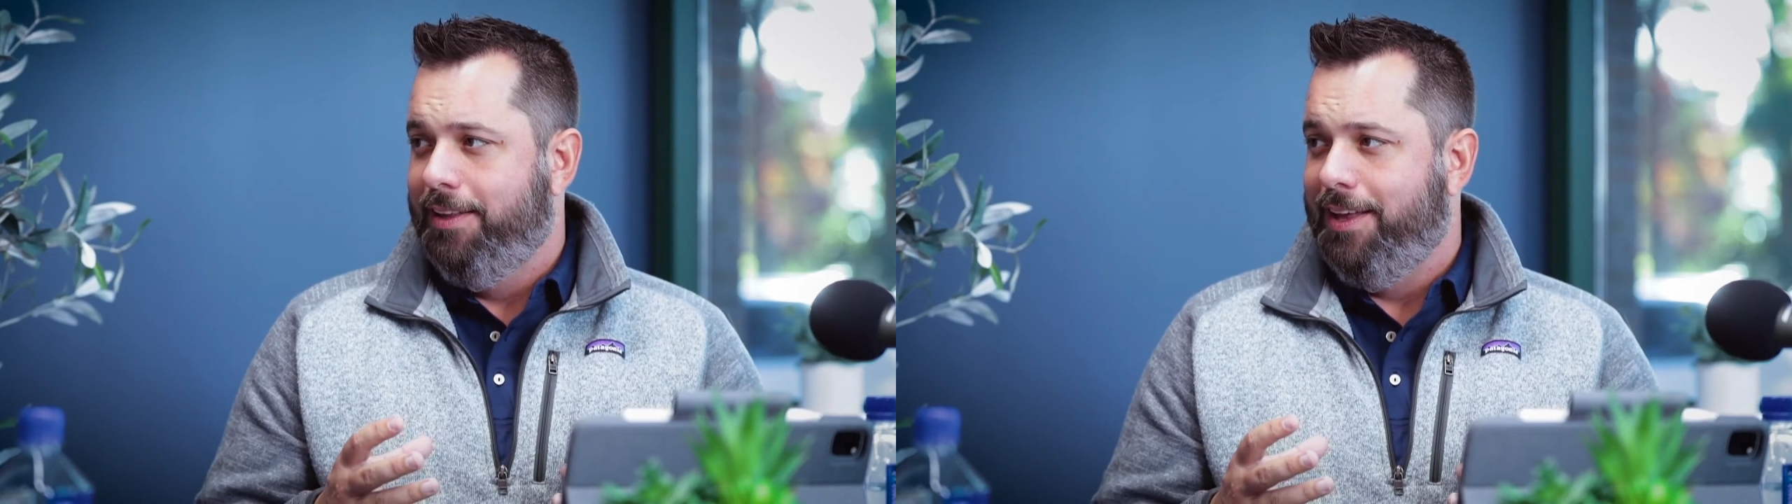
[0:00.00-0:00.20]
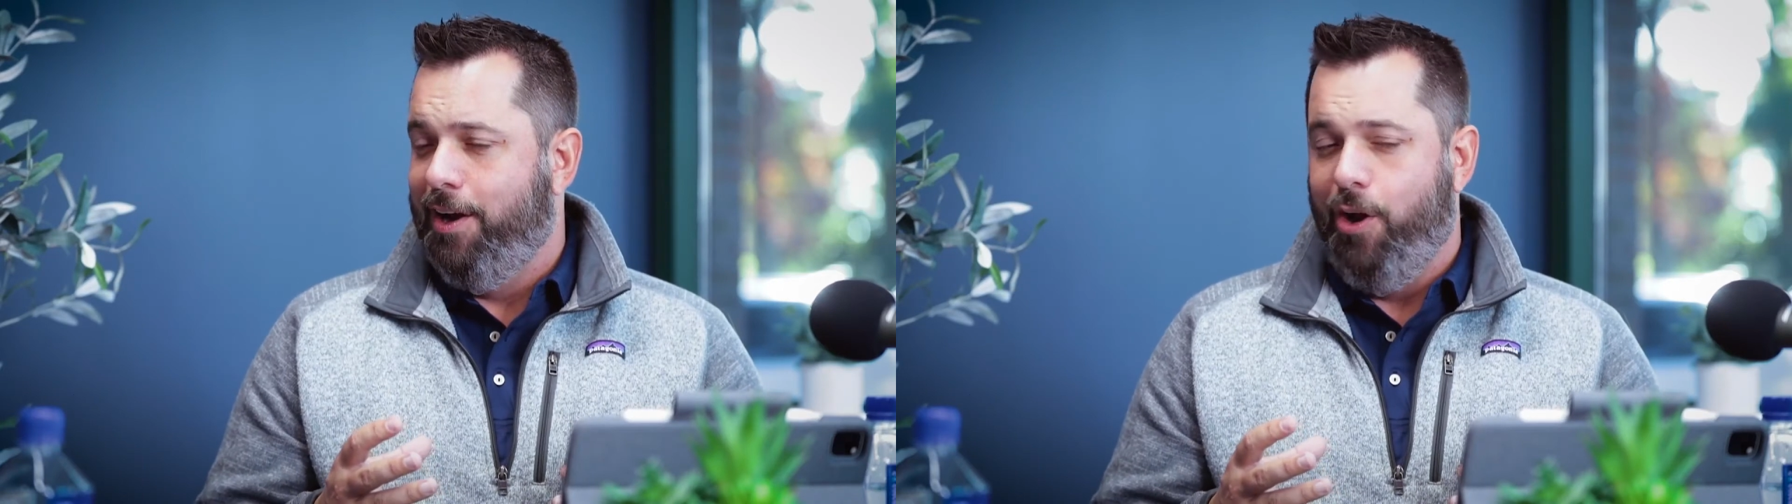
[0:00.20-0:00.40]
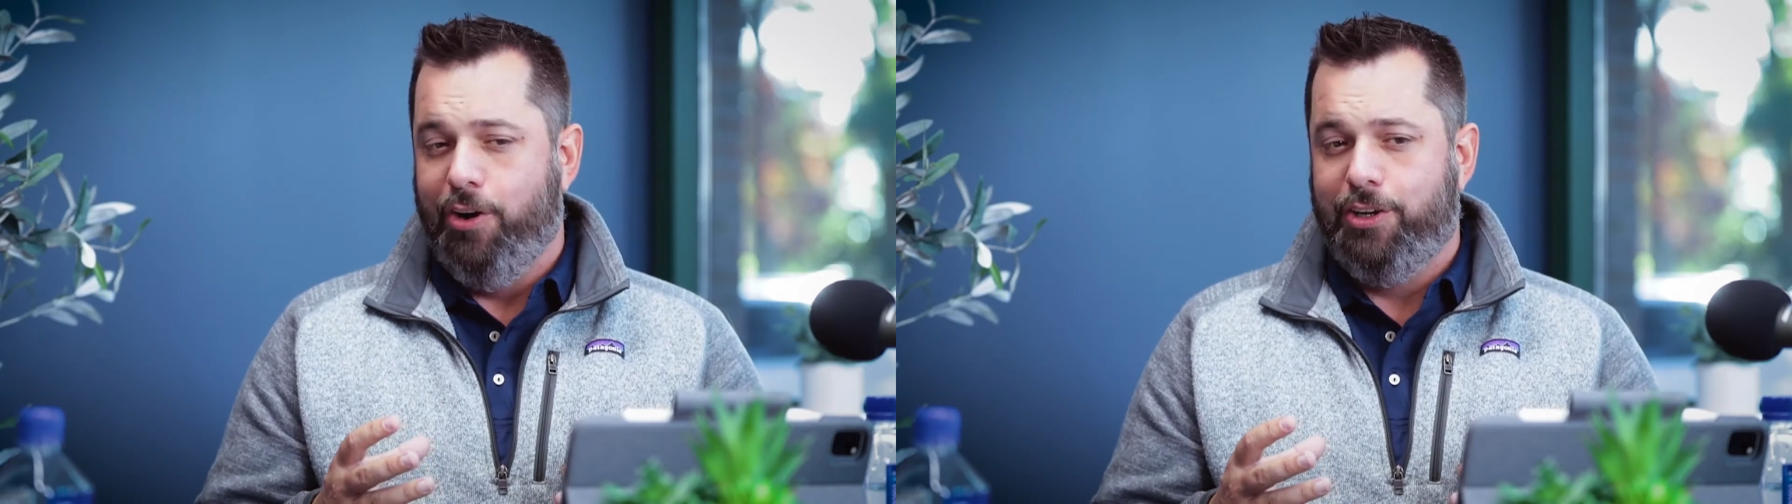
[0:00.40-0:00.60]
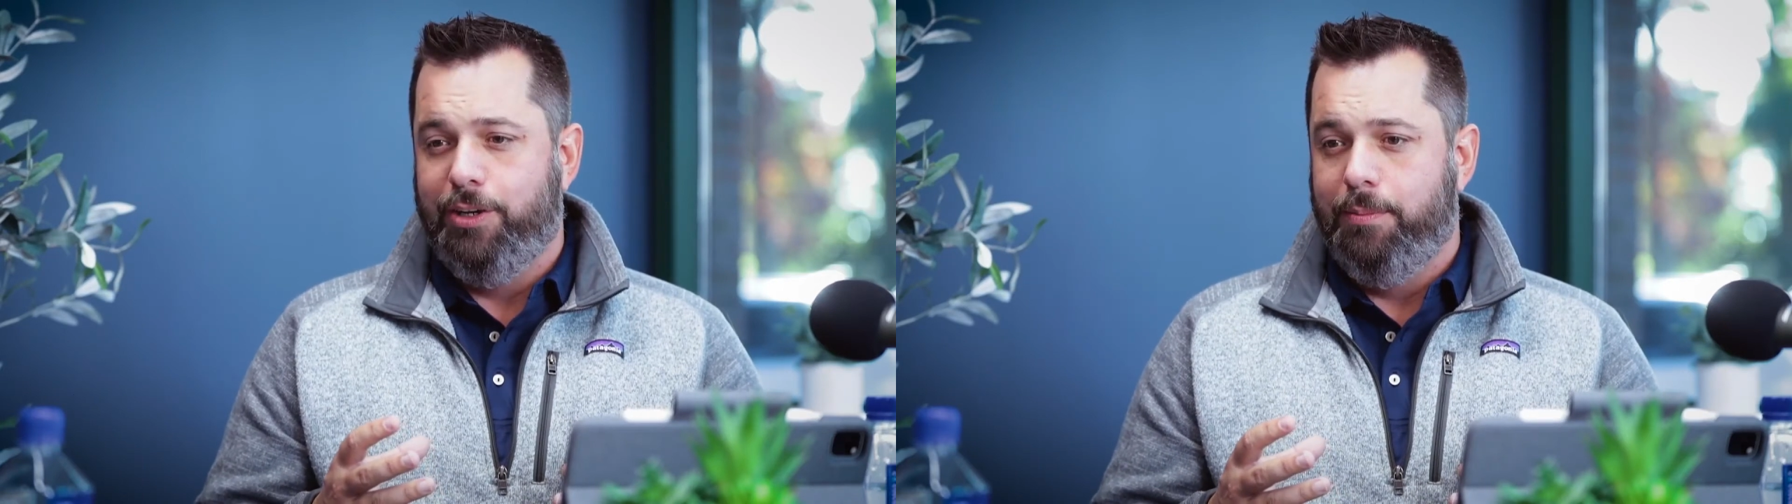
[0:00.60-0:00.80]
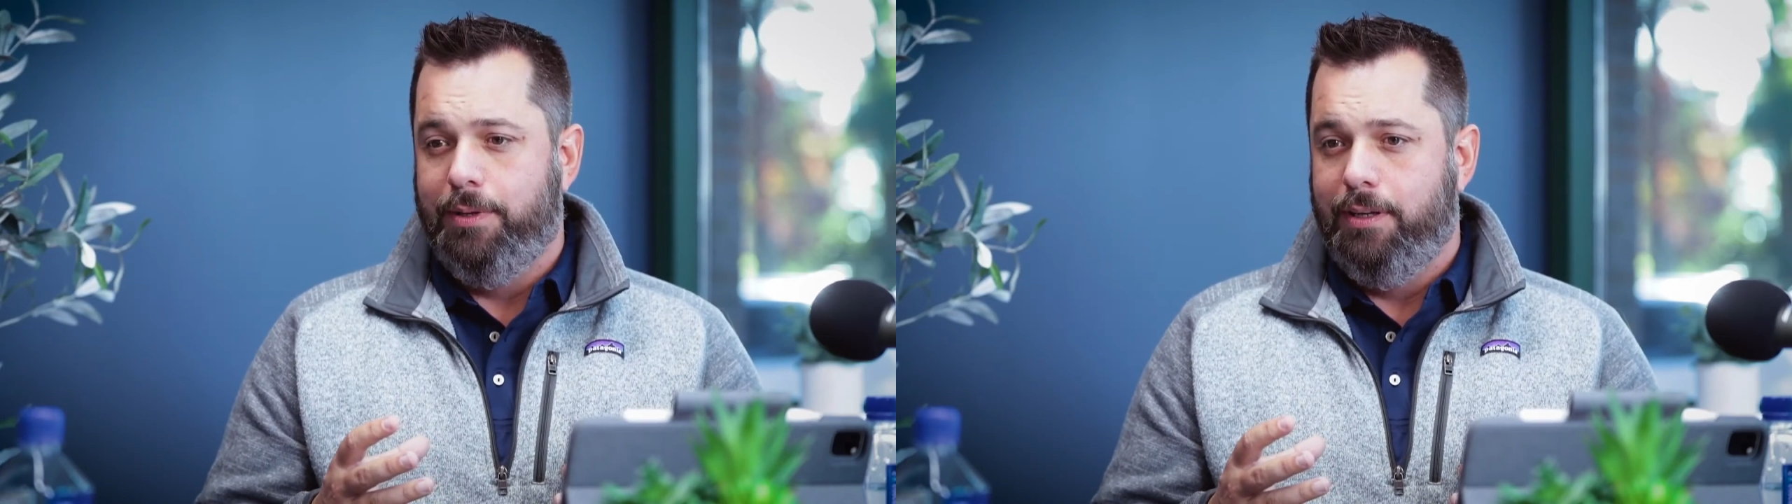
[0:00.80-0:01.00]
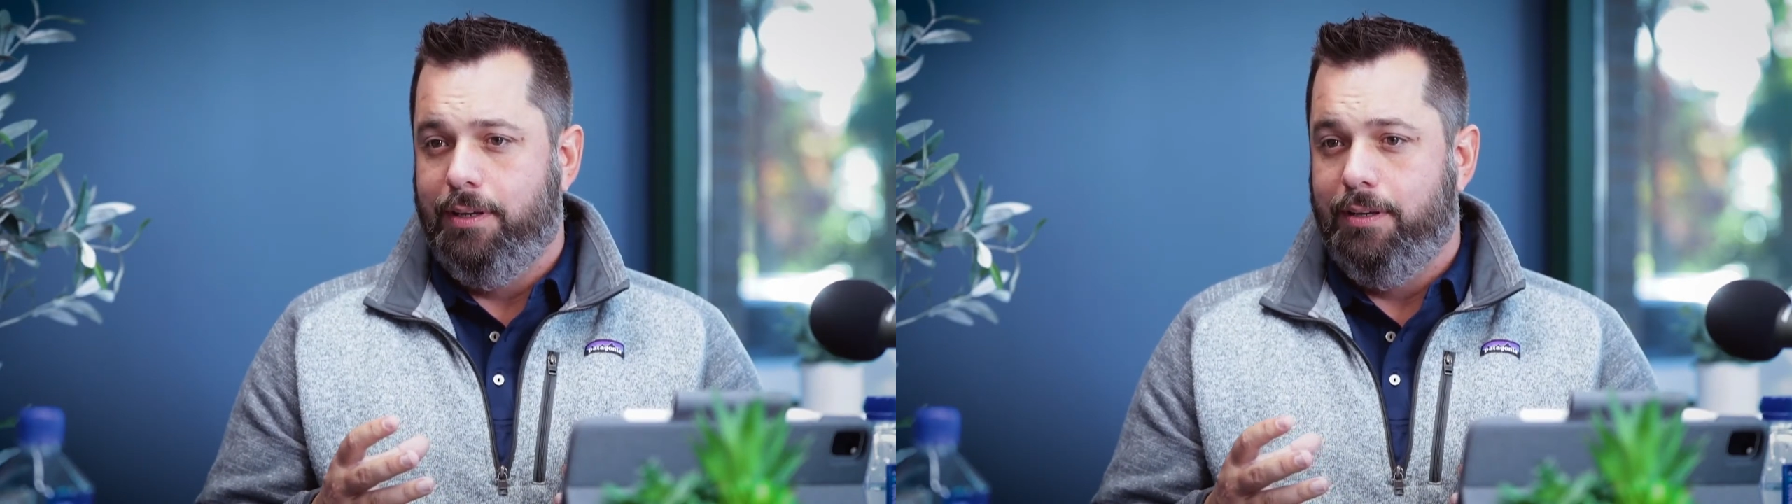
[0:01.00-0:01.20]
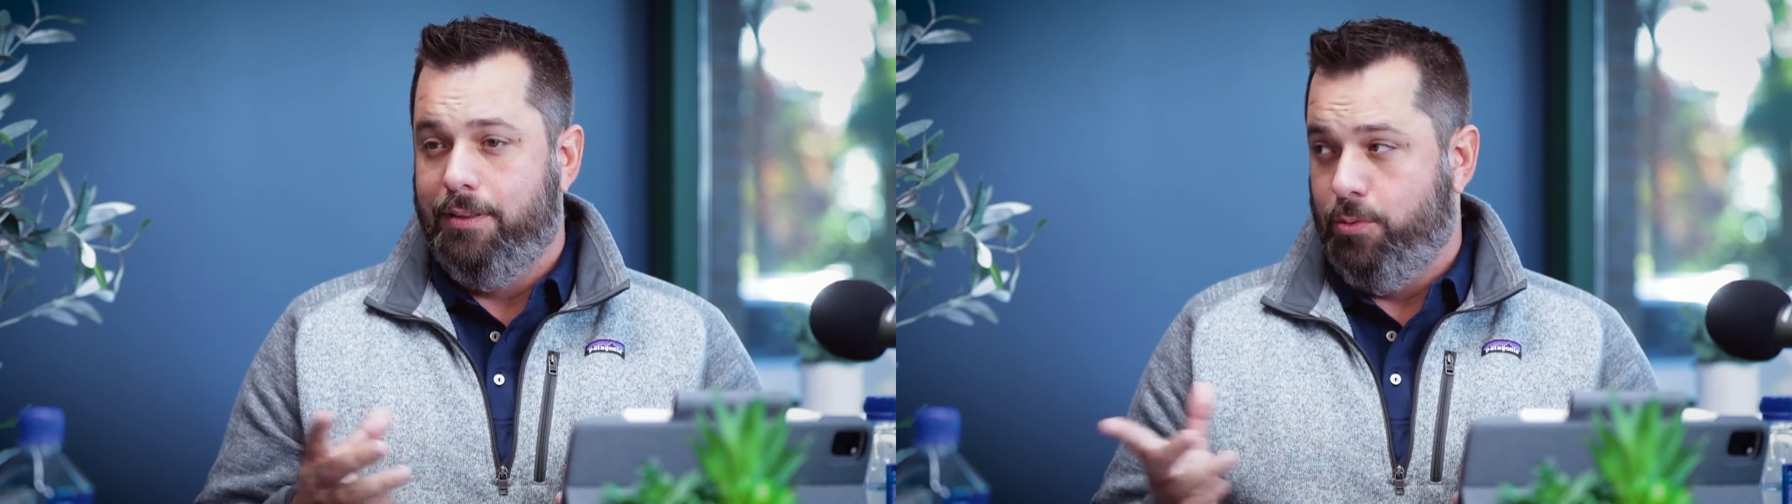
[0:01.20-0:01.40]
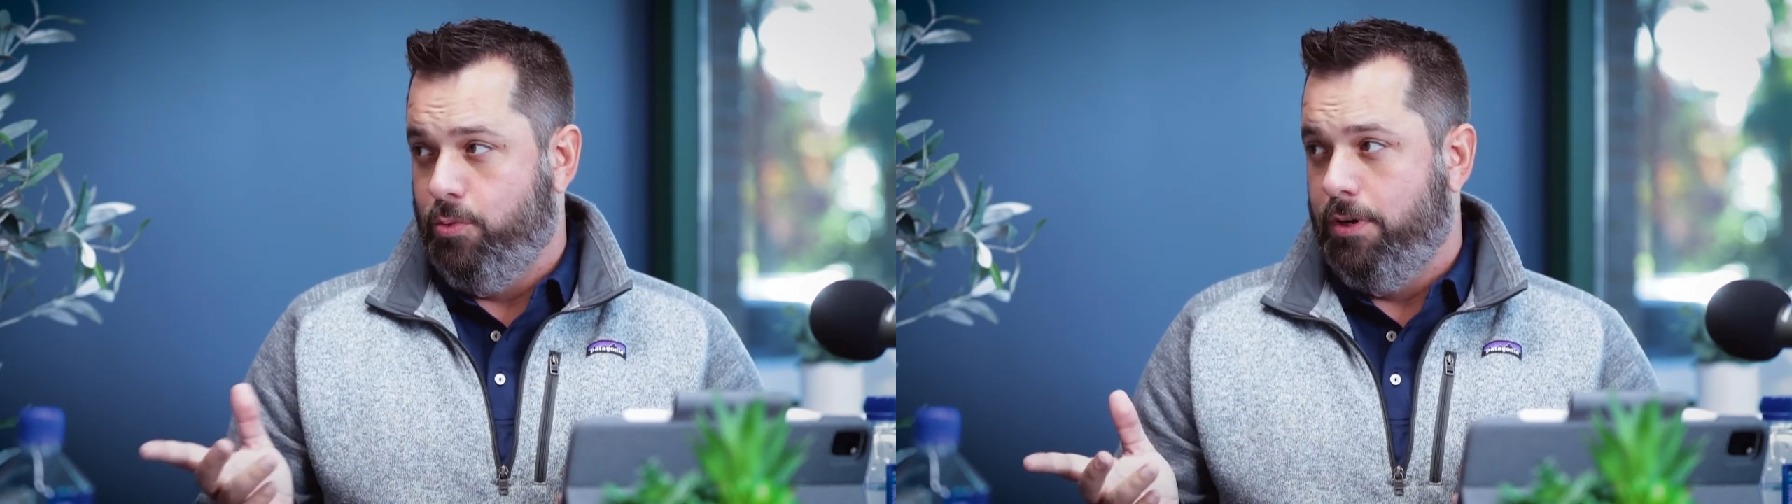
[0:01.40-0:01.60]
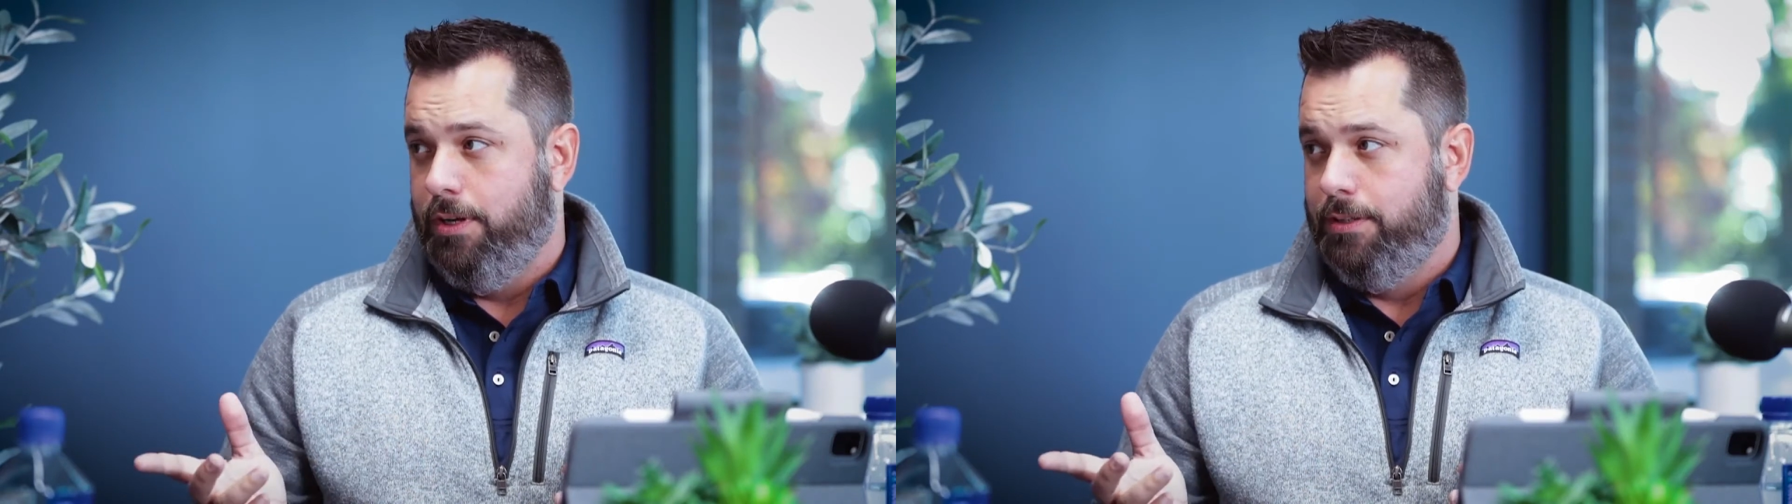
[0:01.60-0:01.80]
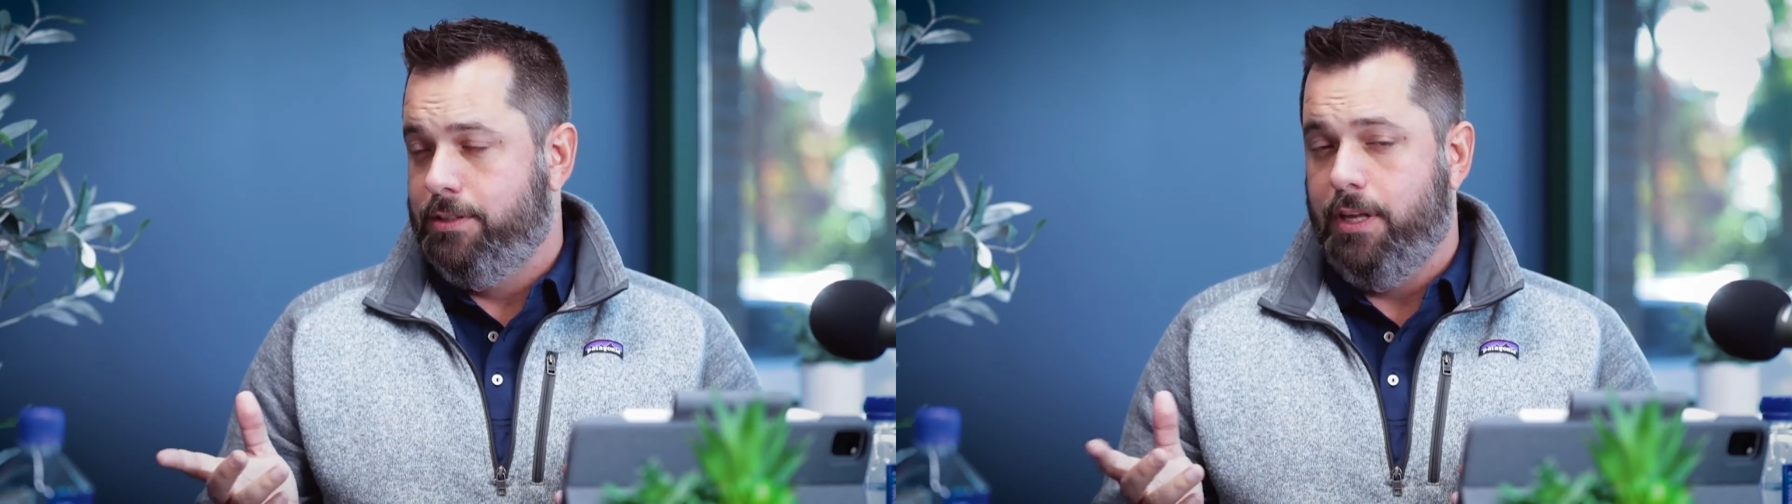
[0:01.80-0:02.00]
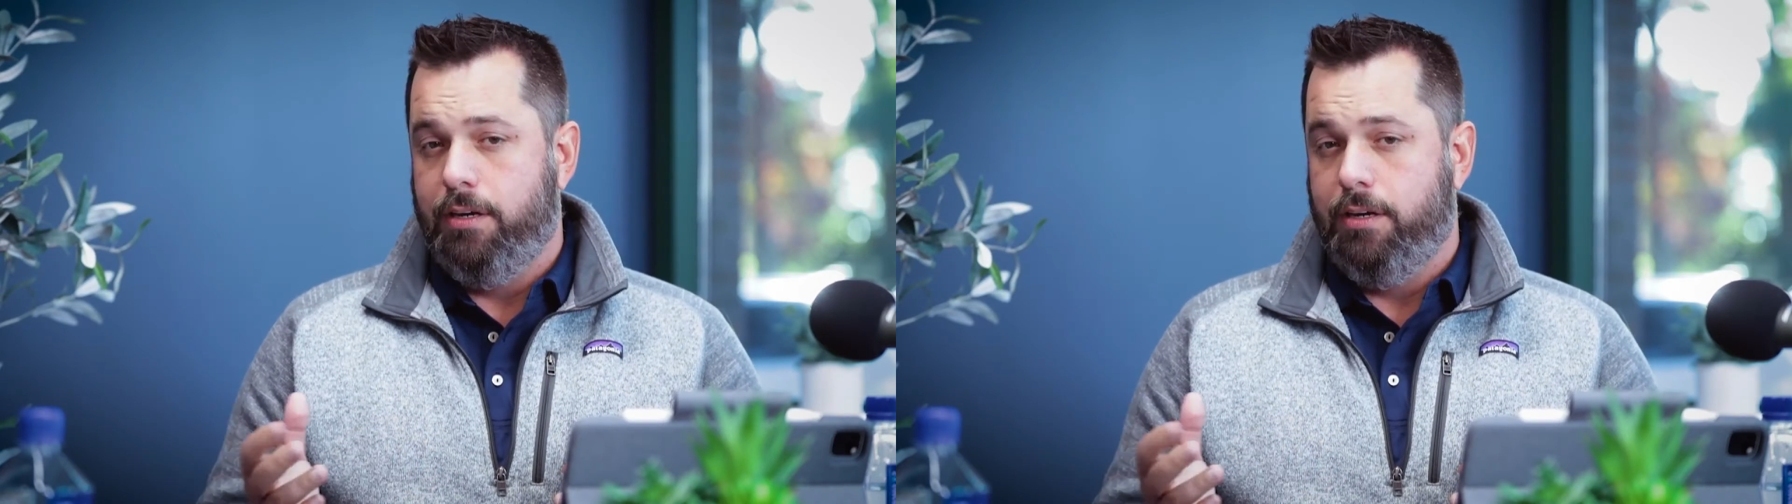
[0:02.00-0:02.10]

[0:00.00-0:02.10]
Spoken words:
that aren't going to be the ones